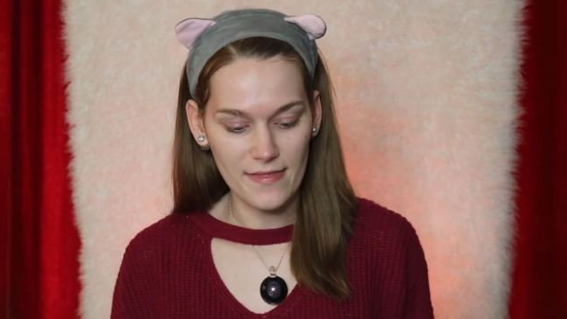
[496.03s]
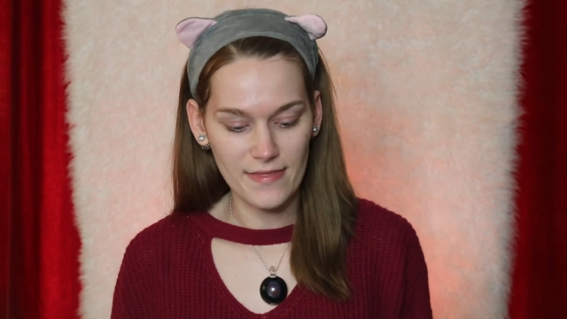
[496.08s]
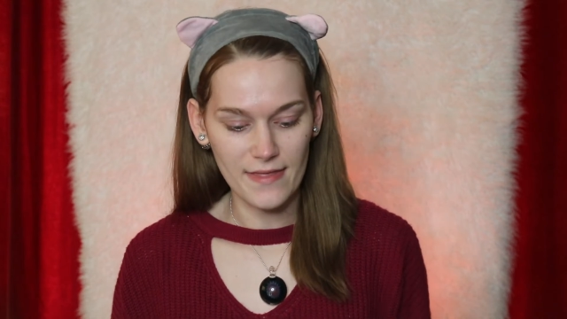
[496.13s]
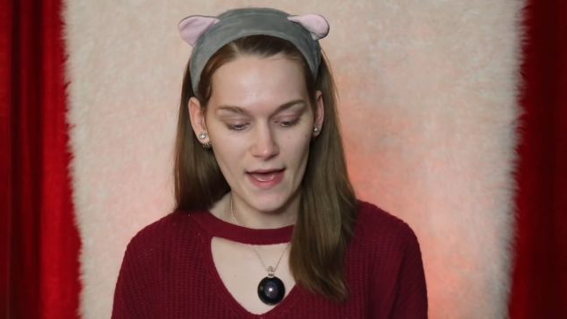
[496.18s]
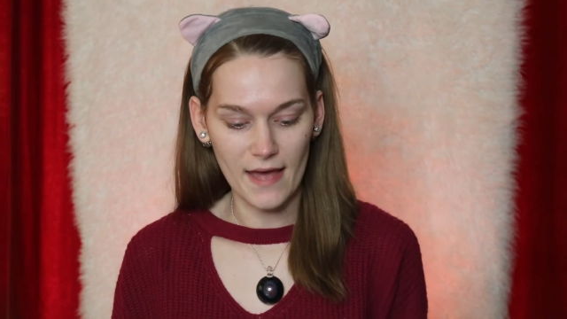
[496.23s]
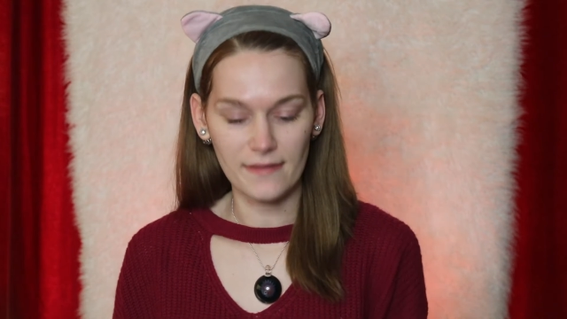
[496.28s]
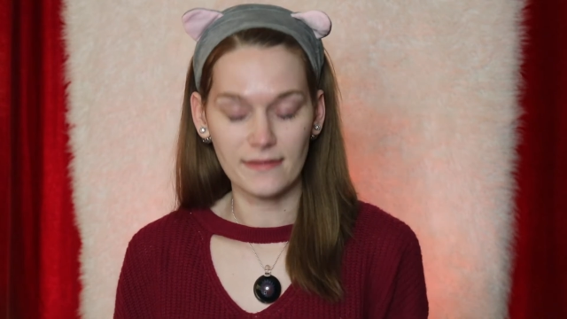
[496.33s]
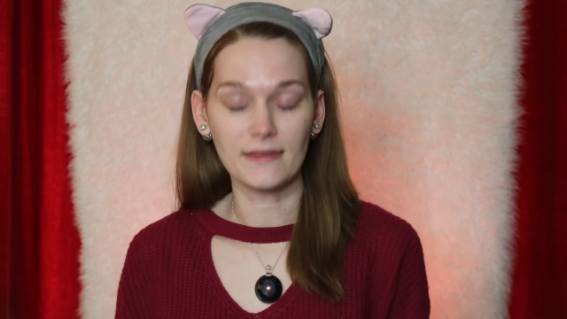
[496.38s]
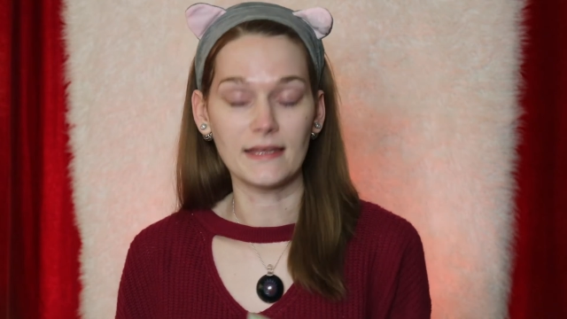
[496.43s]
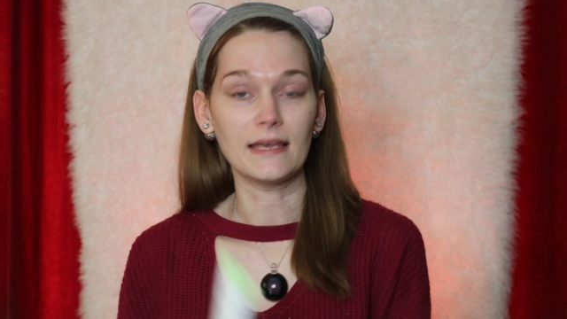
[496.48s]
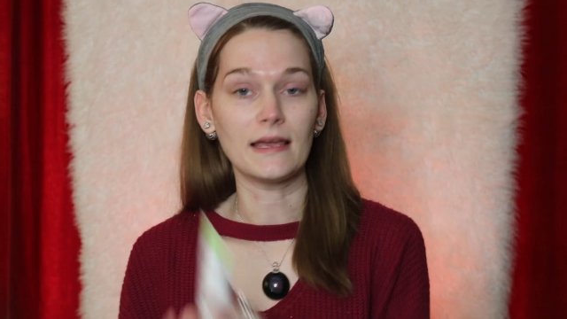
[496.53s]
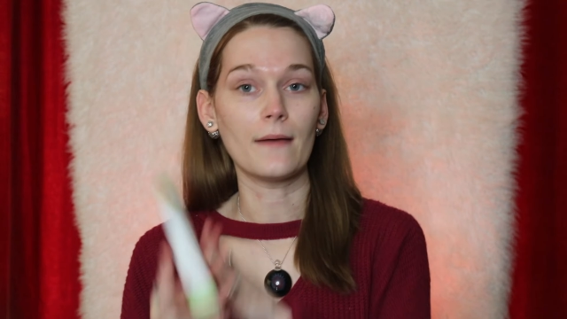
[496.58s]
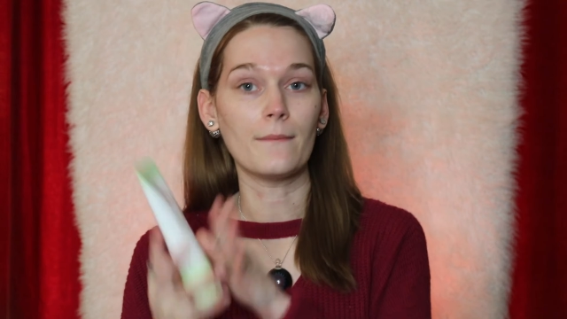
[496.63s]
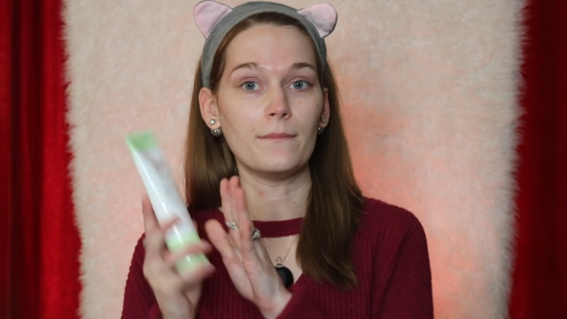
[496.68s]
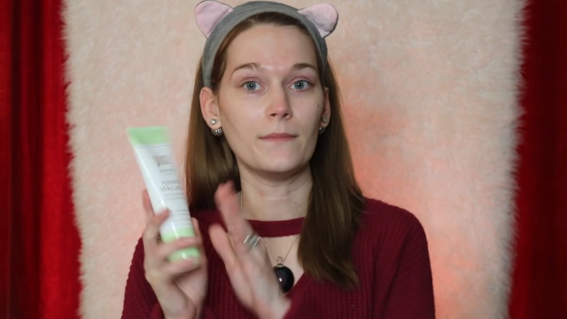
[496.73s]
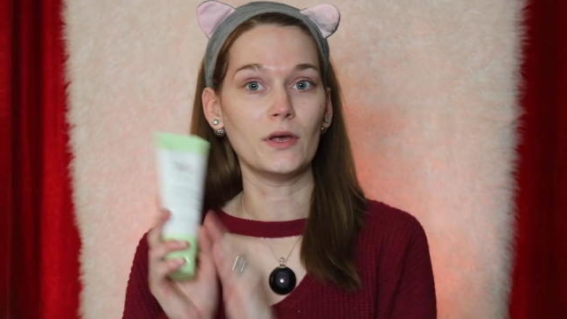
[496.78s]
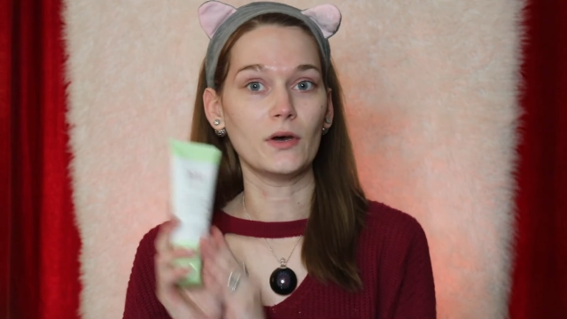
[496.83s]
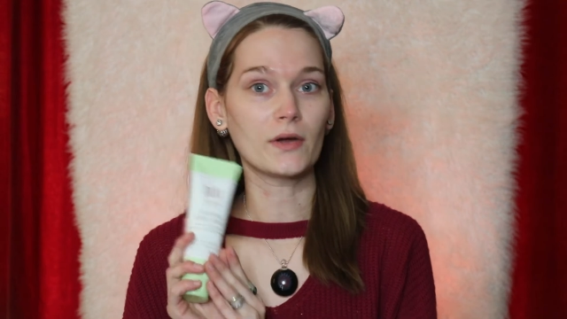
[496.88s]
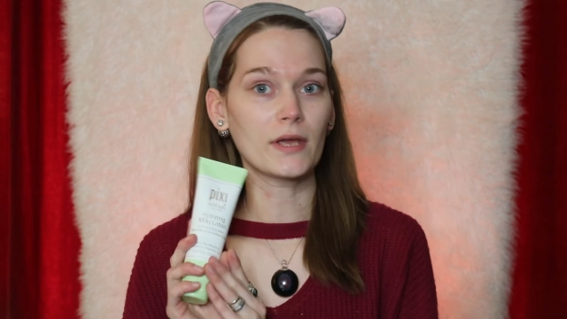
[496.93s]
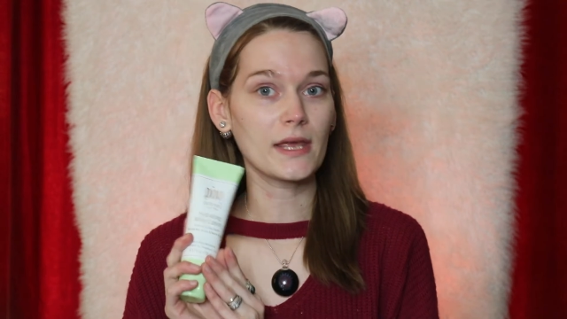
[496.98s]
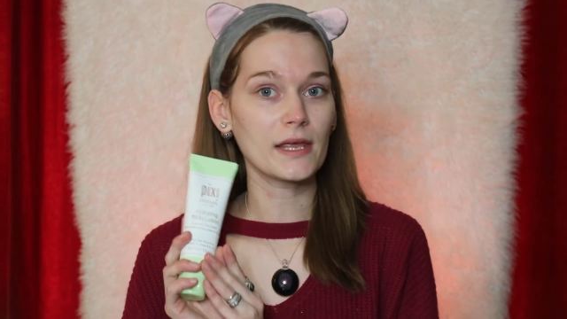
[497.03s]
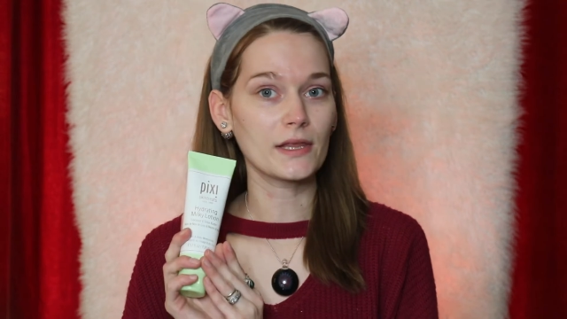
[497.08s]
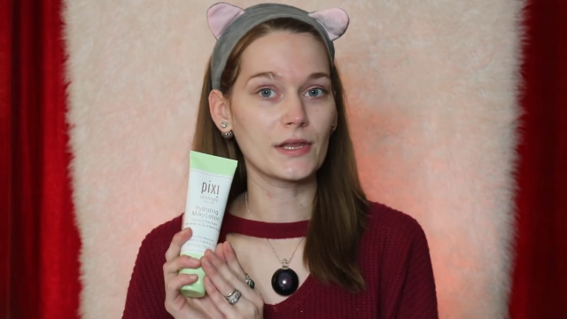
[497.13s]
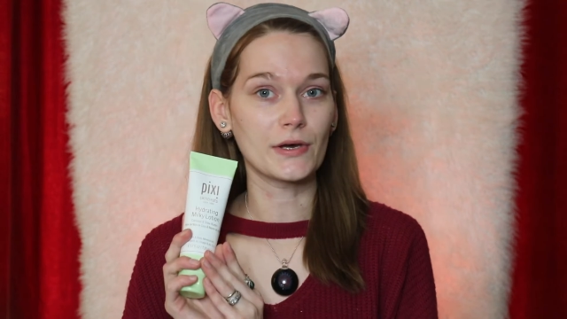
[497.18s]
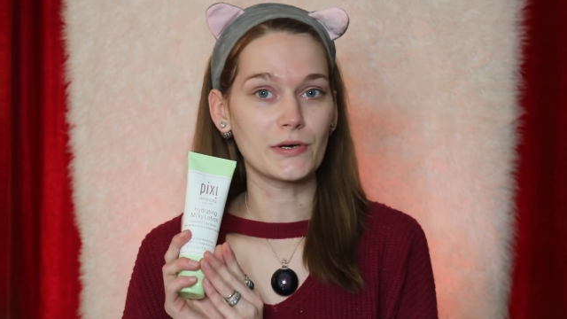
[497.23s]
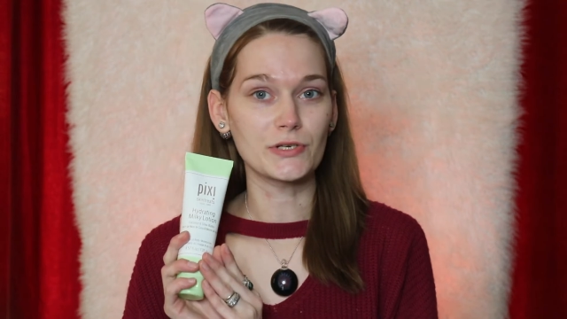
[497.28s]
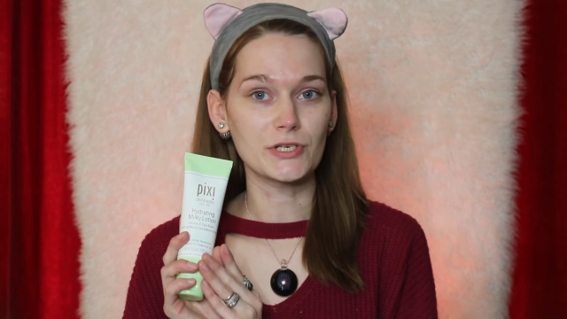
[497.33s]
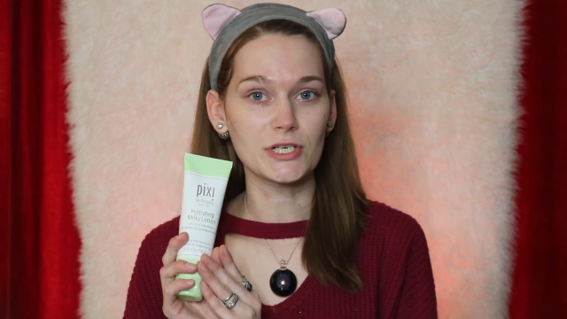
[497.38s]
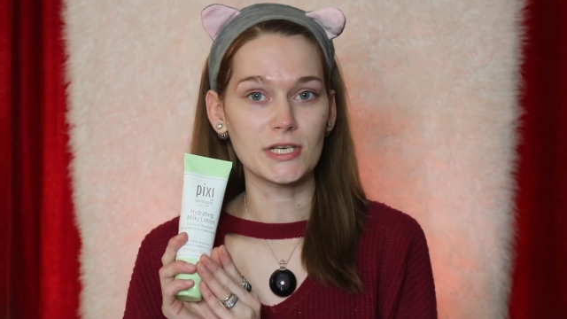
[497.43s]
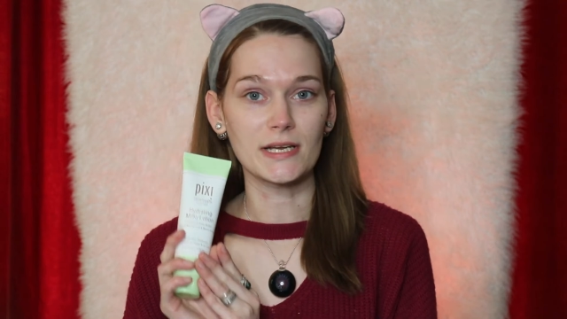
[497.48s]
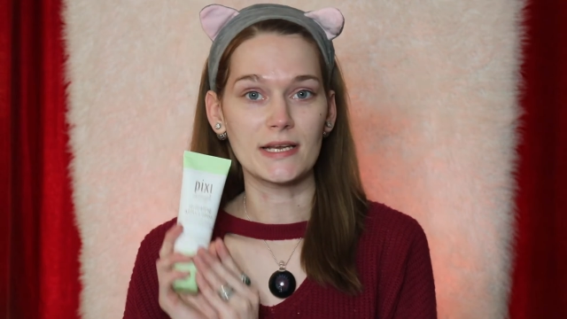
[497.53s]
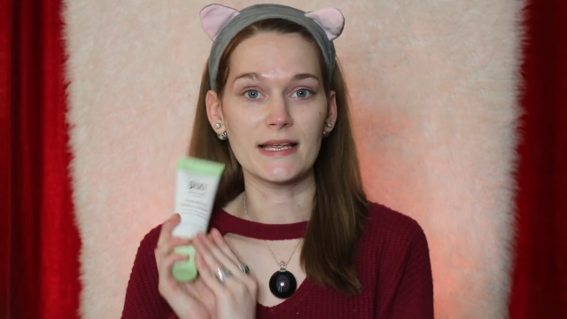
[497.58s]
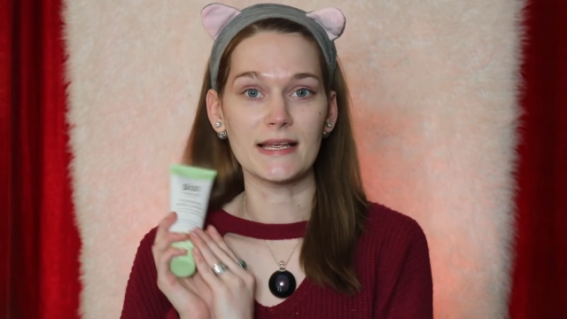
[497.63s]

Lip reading: that the Milky Lotion